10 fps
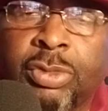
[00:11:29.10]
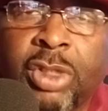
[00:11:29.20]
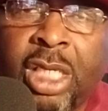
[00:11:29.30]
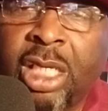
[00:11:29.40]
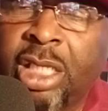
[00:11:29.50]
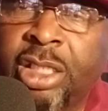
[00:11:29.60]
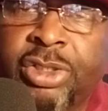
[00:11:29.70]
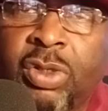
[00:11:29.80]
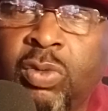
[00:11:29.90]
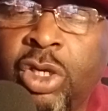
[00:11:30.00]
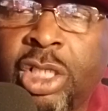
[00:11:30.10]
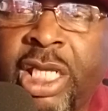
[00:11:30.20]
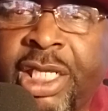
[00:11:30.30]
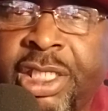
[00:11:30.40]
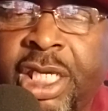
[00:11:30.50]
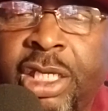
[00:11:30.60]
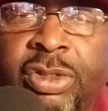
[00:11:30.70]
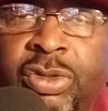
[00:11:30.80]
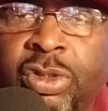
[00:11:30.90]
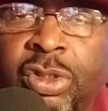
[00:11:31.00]
Nah, it don't work like that.
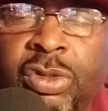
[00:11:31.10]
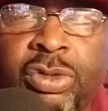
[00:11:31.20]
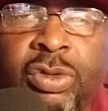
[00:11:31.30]
You know,